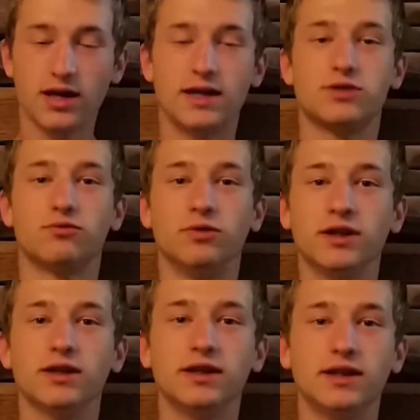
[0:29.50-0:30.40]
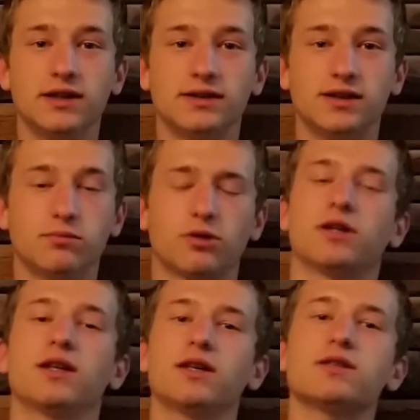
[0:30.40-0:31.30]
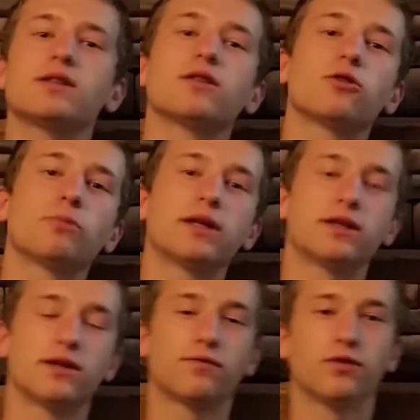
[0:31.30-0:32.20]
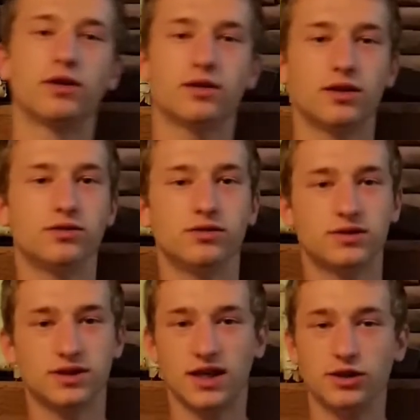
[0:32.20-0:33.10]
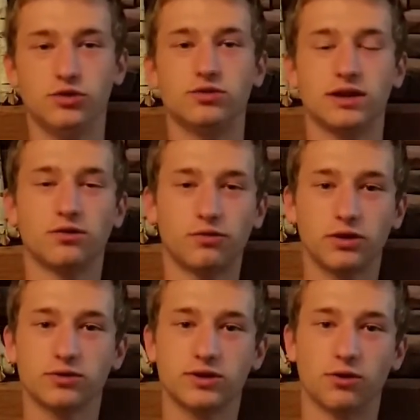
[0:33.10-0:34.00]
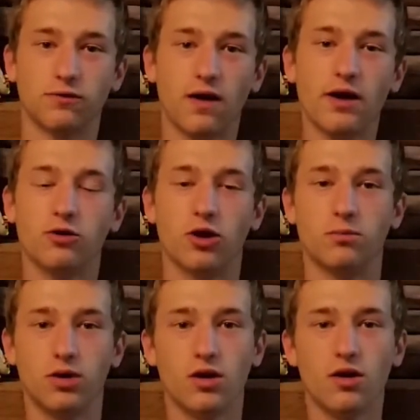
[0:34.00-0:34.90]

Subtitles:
It's really easy, but it is a little bit different than, say, using a real steel firearm.